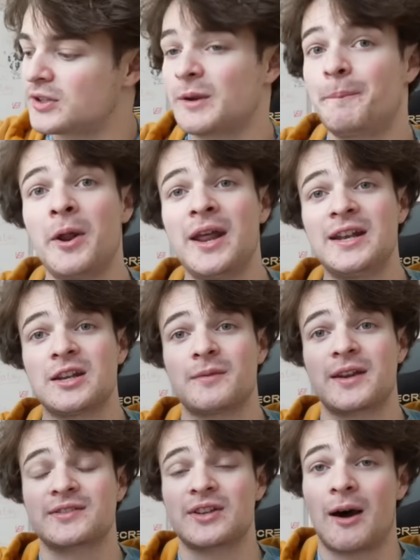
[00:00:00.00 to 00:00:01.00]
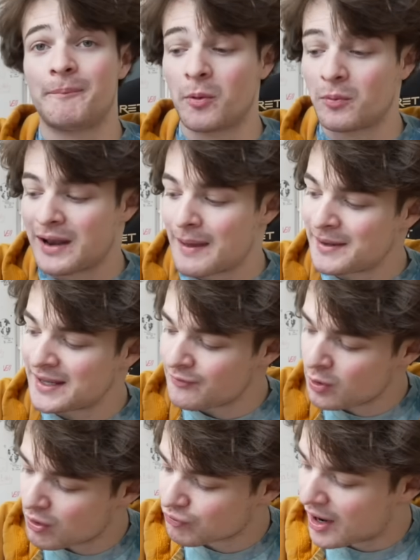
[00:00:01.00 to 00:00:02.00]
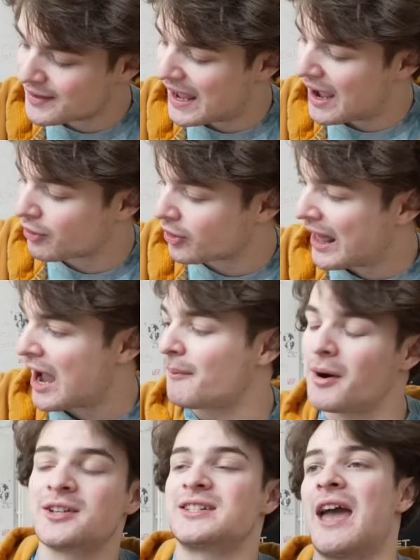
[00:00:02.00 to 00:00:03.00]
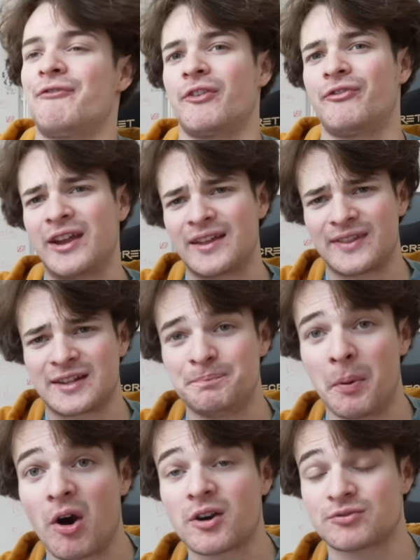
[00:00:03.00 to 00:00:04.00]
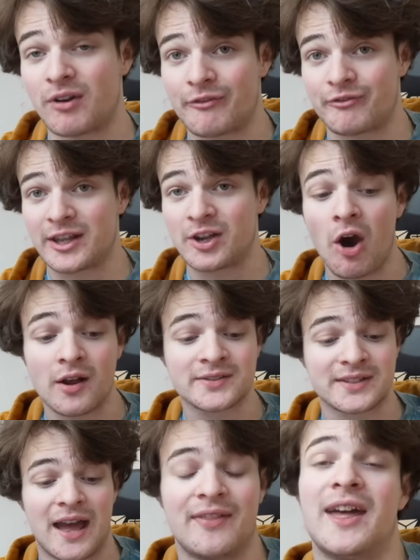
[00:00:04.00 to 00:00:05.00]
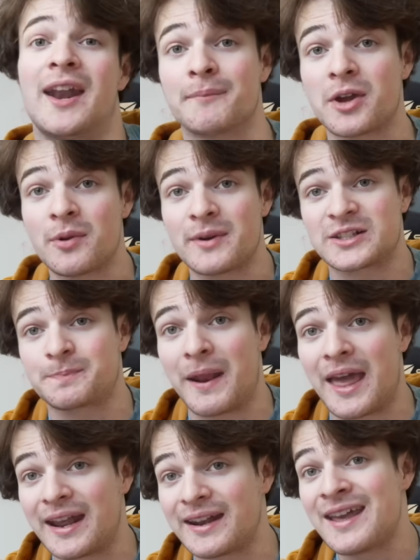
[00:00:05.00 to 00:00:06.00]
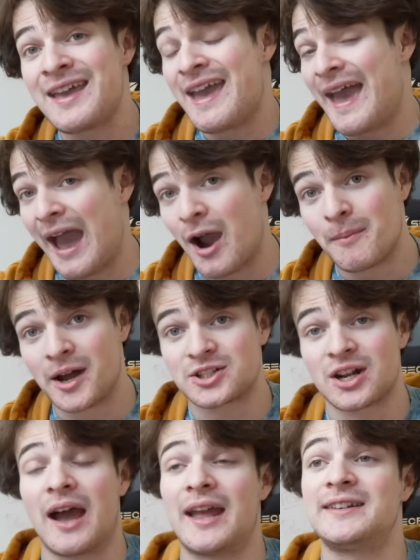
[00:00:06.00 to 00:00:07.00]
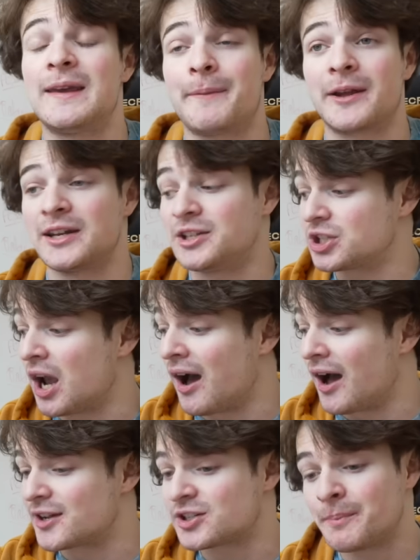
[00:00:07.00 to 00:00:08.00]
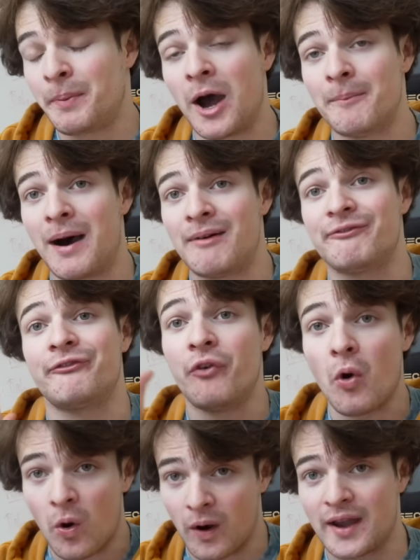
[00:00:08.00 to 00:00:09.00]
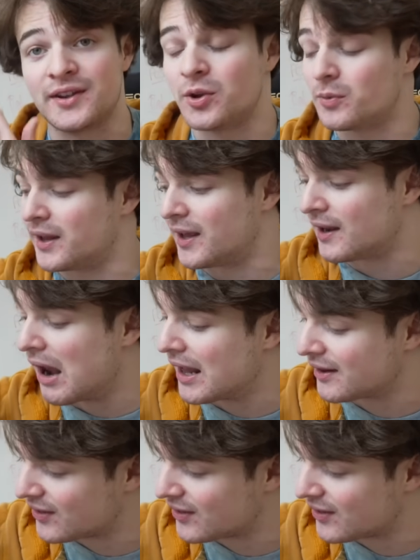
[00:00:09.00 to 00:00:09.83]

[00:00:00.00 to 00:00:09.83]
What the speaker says: to put it into example, let me give you a rundown on how much everything in this box roughly costs, and then I'm going to explain how much I typically charge per month for a unit like